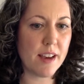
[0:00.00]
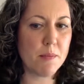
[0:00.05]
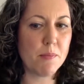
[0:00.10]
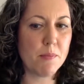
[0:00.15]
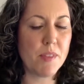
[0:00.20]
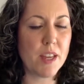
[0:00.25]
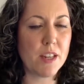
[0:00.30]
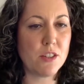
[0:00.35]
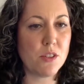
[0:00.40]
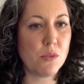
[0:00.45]

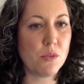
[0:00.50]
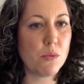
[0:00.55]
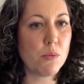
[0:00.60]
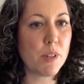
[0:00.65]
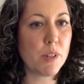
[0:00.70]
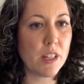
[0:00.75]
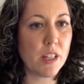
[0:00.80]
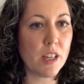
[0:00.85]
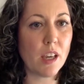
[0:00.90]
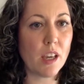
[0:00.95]
They do
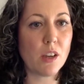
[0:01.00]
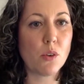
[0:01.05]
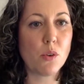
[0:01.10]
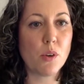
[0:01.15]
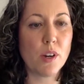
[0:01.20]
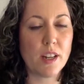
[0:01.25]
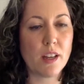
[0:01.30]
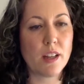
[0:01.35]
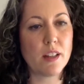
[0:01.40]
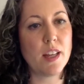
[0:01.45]
really
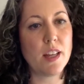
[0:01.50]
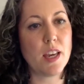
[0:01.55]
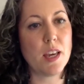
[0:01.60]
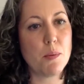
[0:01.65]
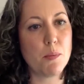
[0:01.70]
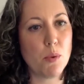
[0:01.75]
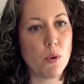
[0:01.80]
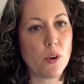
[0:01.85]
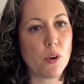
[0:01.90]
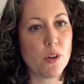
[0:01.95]
critically
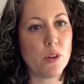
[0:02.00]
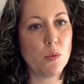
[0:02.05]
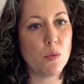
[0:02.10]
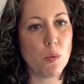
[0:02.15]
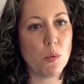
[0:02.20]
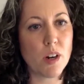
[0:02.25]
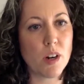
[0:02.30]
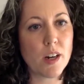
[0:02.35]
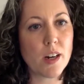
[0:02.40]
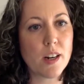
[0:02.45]
important
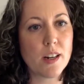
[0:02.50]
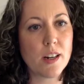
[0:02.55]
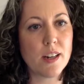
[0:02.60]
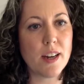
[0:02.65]
work.